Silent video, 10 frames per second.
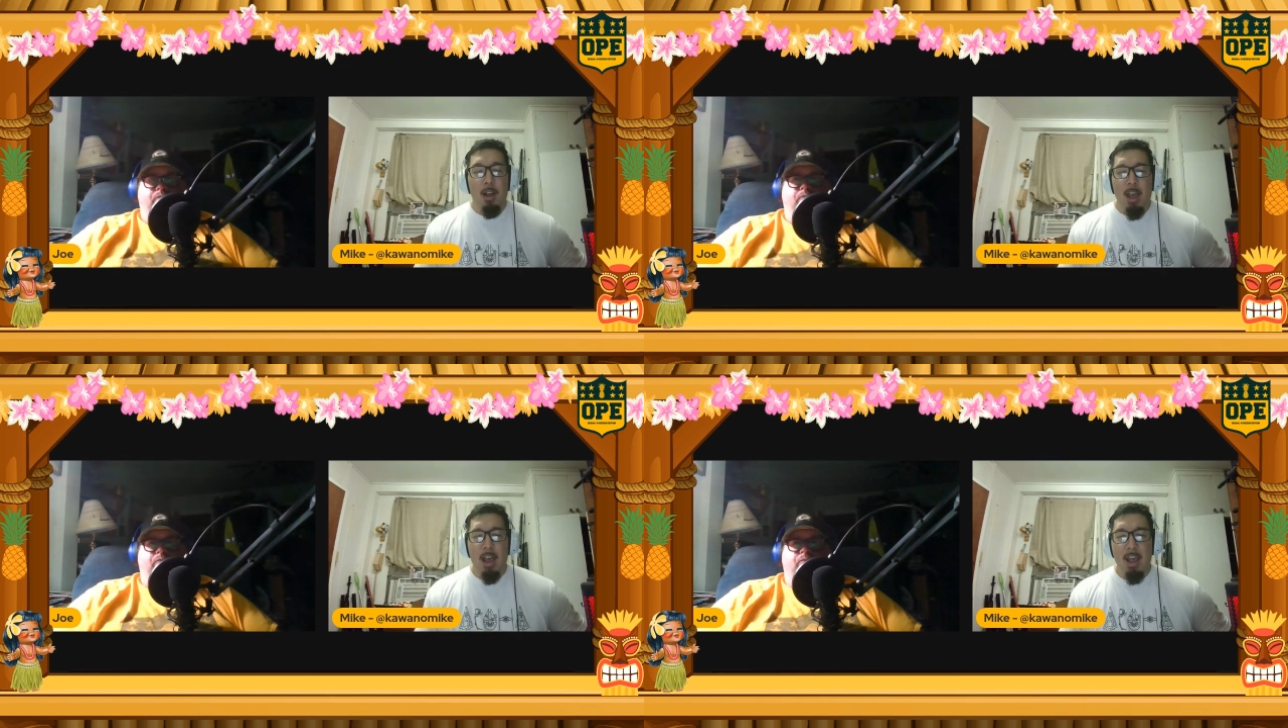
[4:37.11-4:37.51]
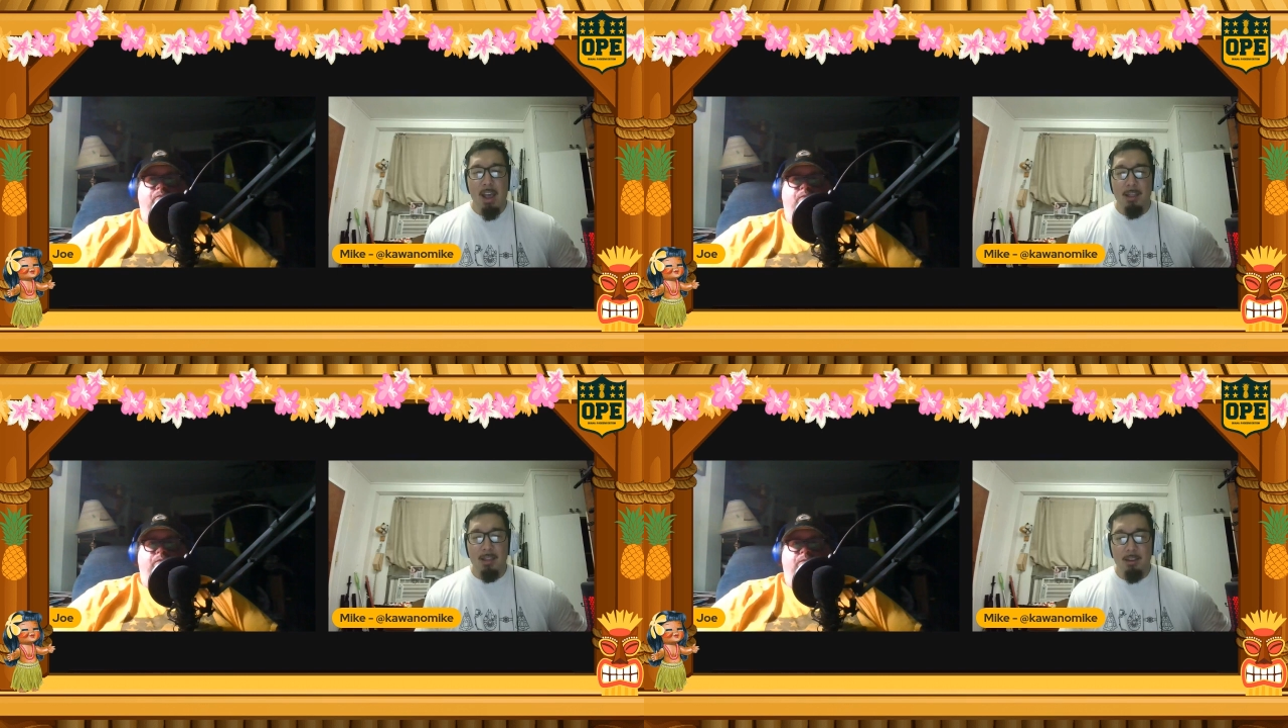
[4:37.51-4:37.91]

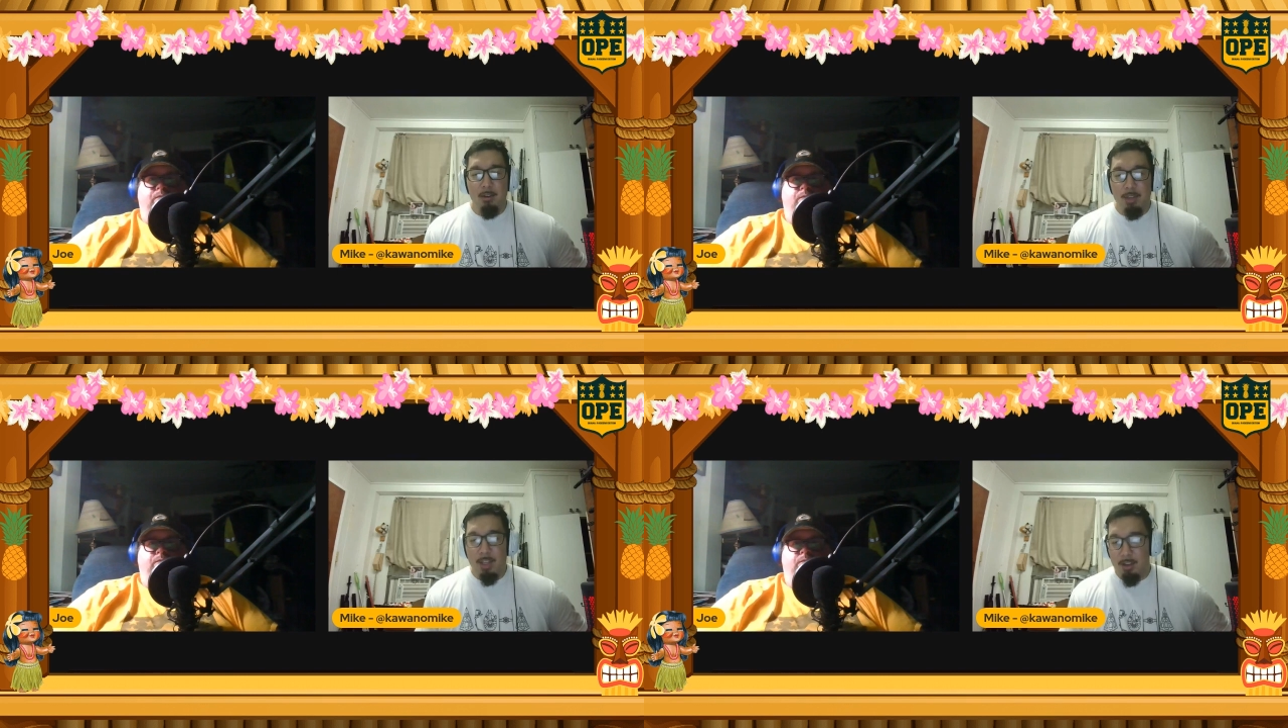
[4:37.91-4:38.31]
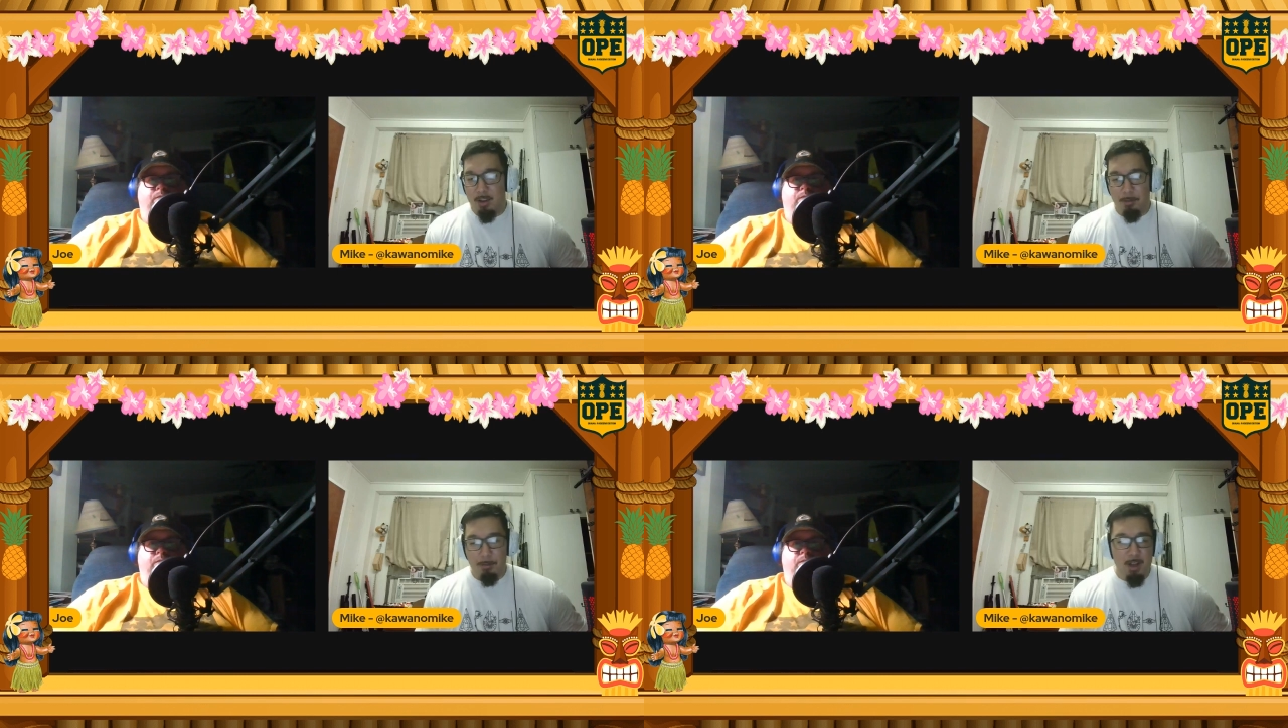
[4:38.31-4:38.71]
And the only
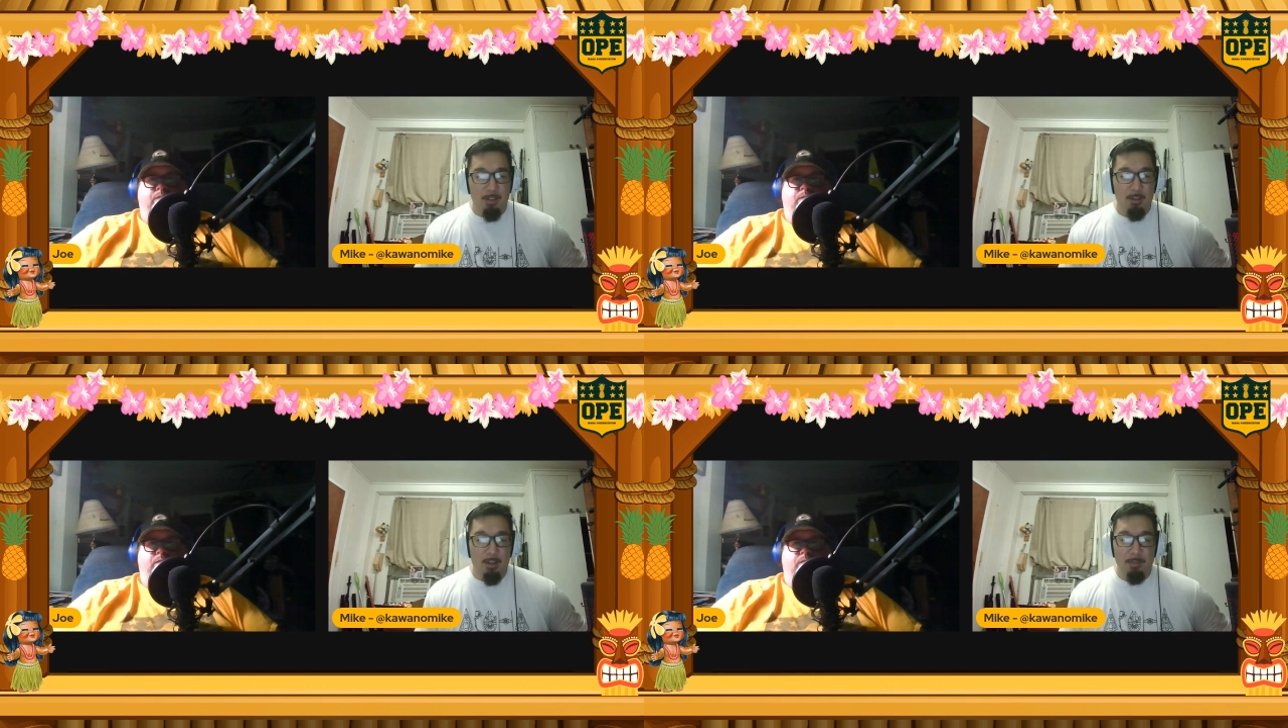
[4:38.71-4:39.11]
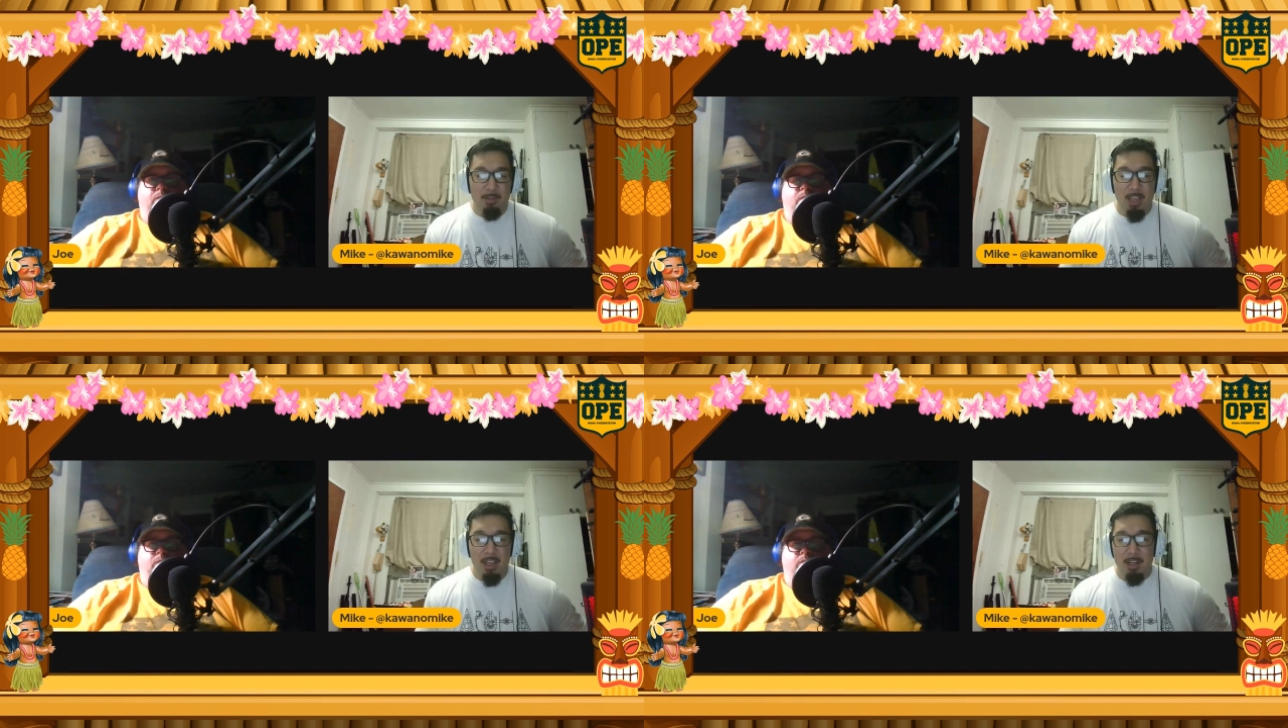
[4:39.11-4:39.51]
other roster
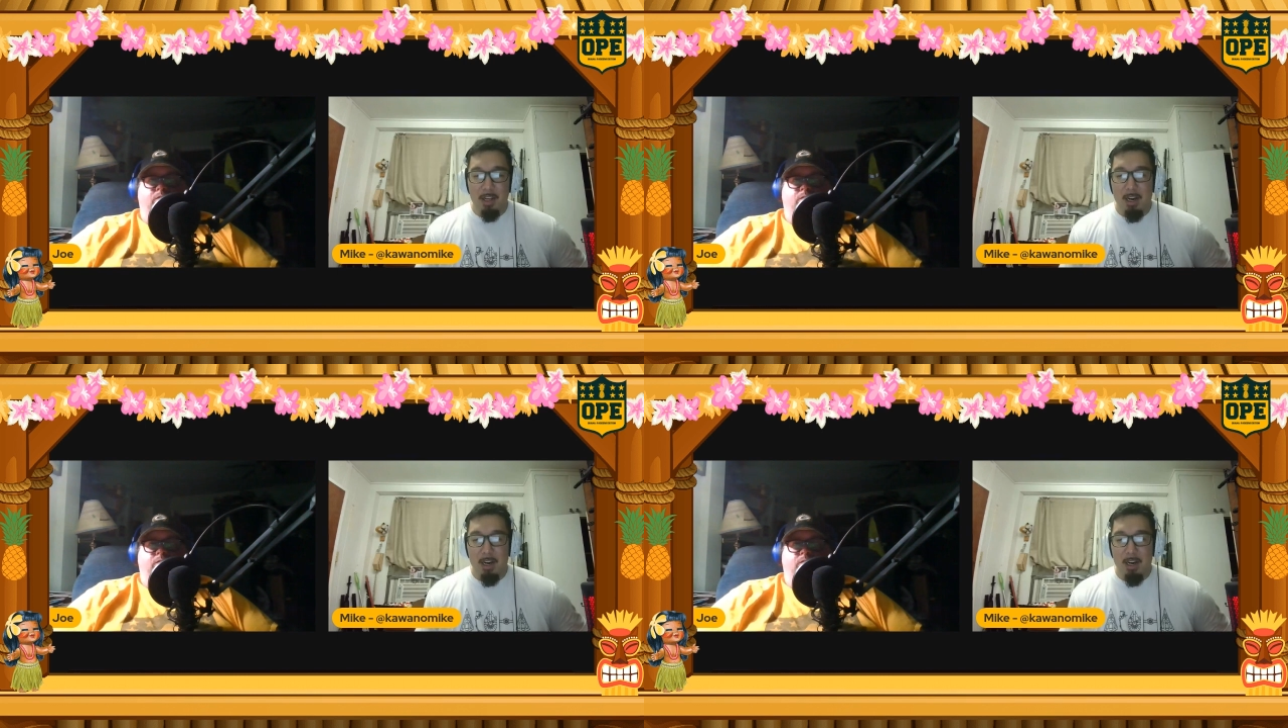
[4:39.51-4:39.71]
update